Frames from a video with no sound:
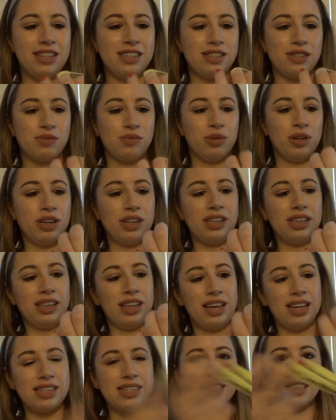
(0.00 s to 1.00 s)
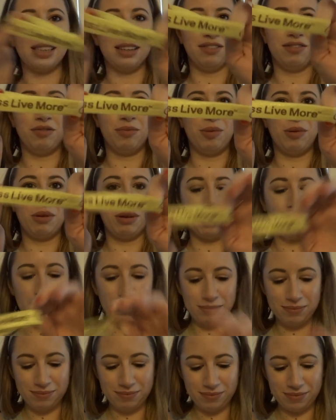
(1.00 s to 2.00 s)
that says work less, live
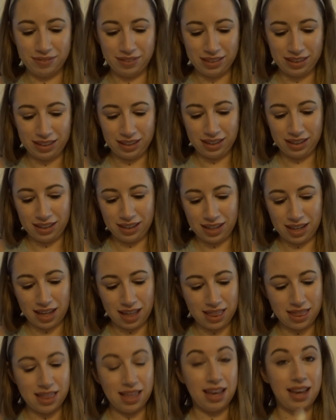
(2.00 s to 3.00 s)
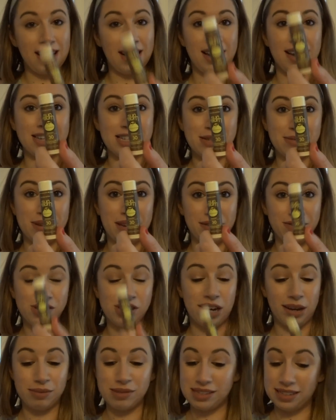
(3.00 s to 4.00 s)
more. And then SPF
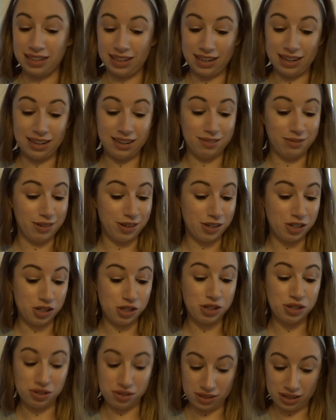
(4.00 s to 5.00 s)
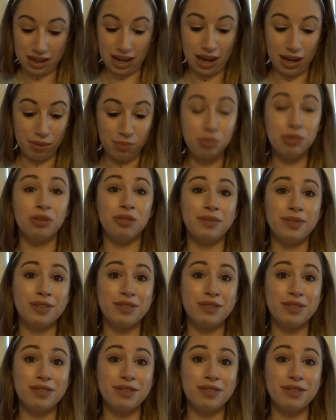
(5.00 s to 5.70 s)
chapstick, which I approve